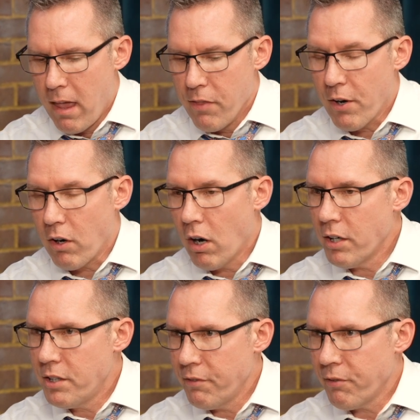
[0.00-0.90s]
There are
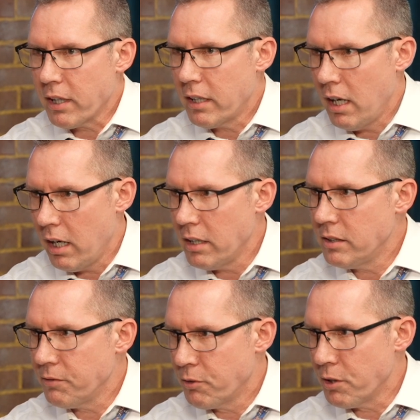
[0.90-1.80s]
different kinds
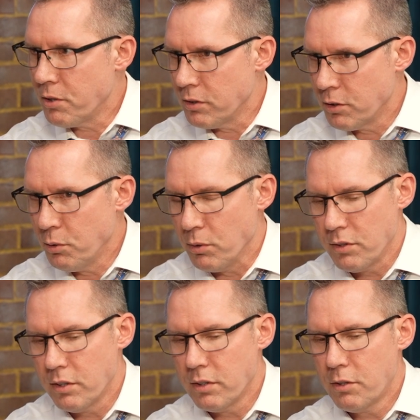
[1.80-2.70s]
of Christian schools.
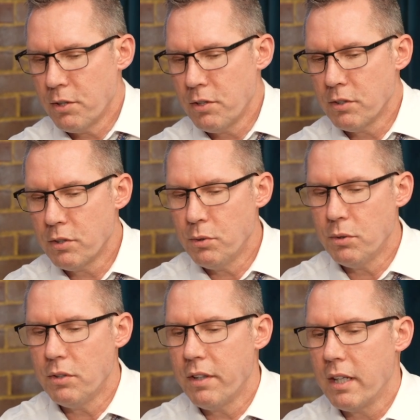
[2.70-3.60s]
There's a Christian
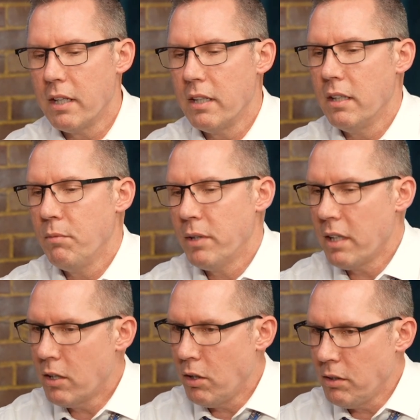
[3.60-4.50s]
school that what they
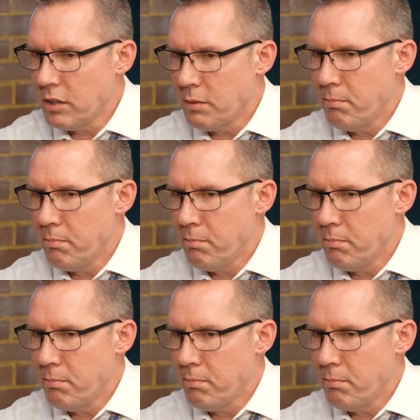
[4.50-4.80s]
call is